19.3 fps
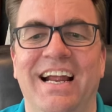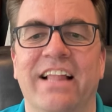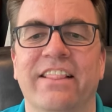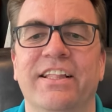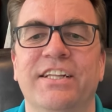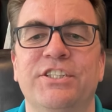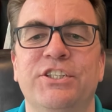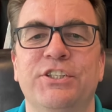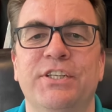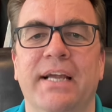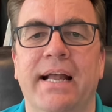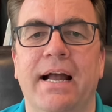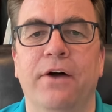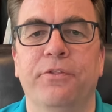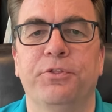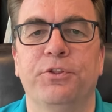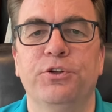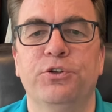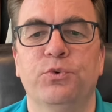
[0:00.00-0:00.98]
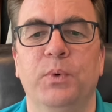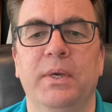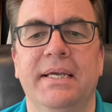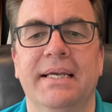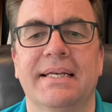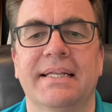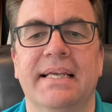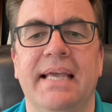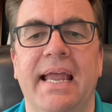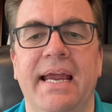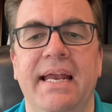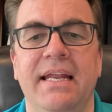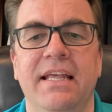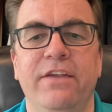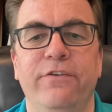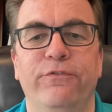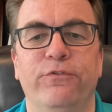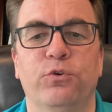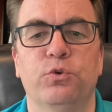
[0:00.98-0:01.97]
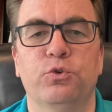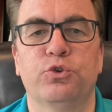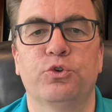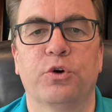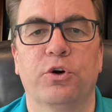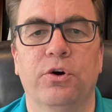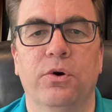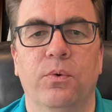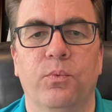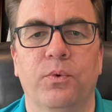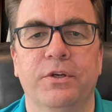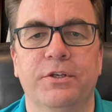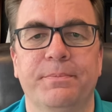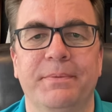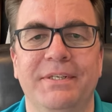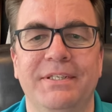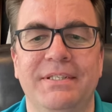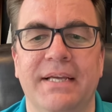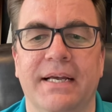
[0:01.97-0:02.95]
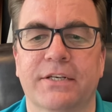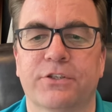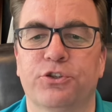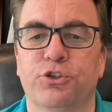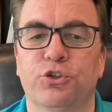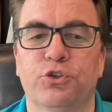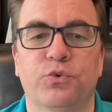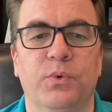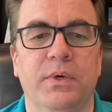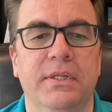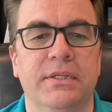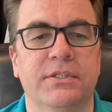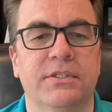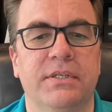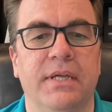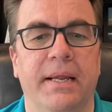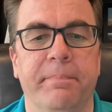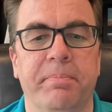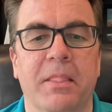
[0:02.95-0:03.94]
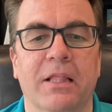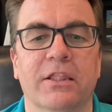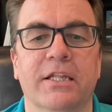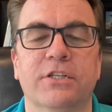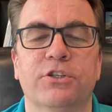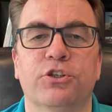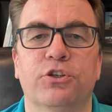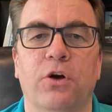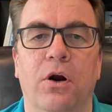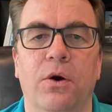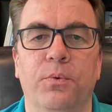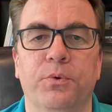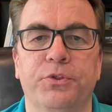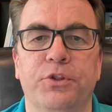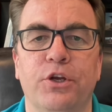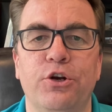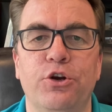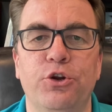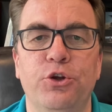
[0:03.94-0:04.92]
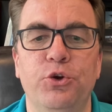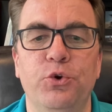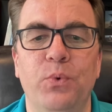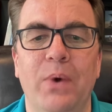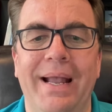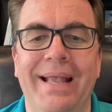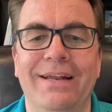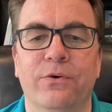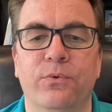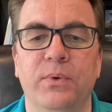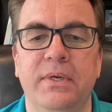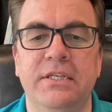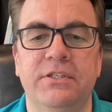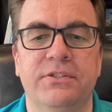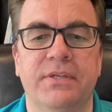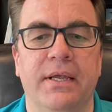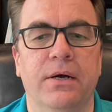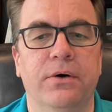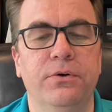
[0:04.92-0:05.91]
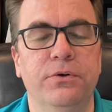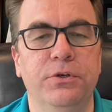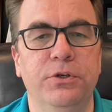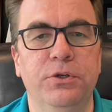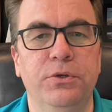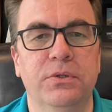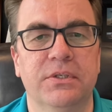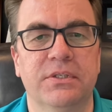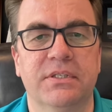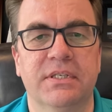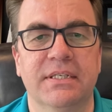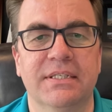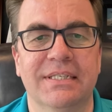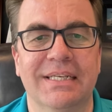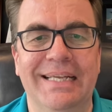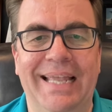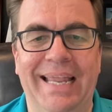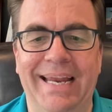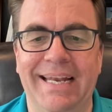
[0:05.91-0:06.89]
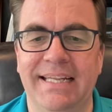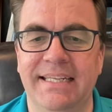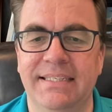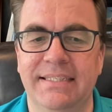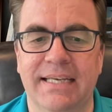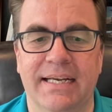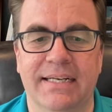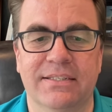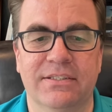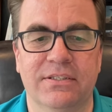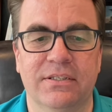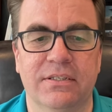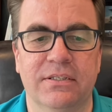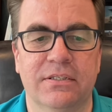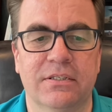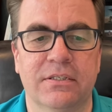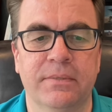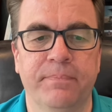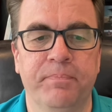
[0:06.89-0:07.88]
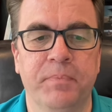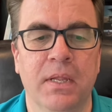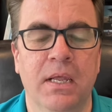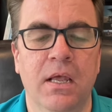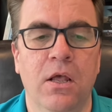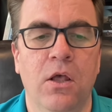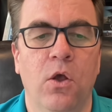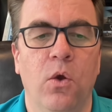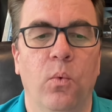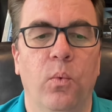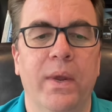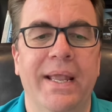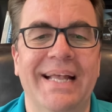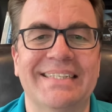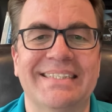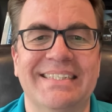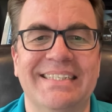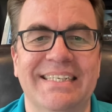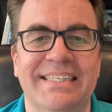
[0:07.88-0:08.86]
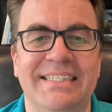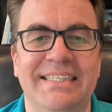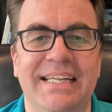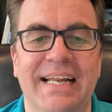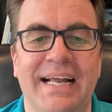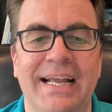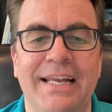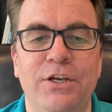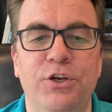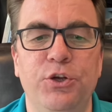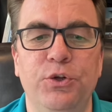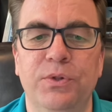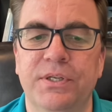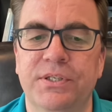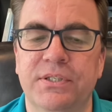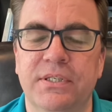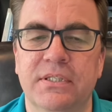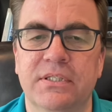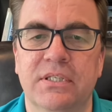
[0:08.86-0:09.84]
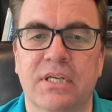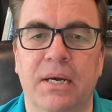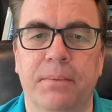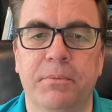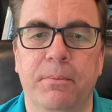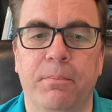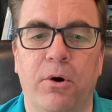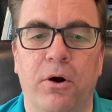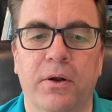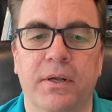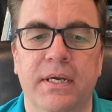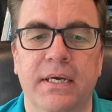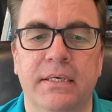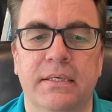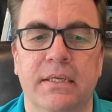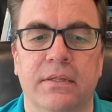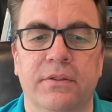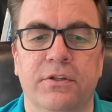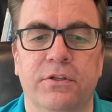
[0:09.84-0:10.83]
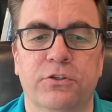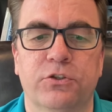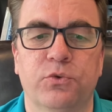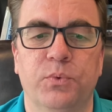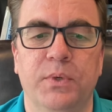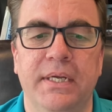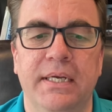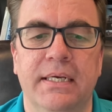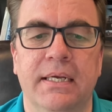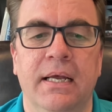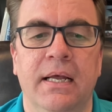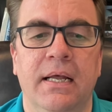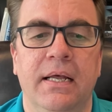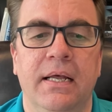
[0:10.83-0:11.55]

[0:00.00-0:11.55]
Let's check out This Week in Katy, Fulshear, Richmond, Texas real estate. Let's start with the new and resale new listings in Katy, Texas. We had 69 new listings come to market this week.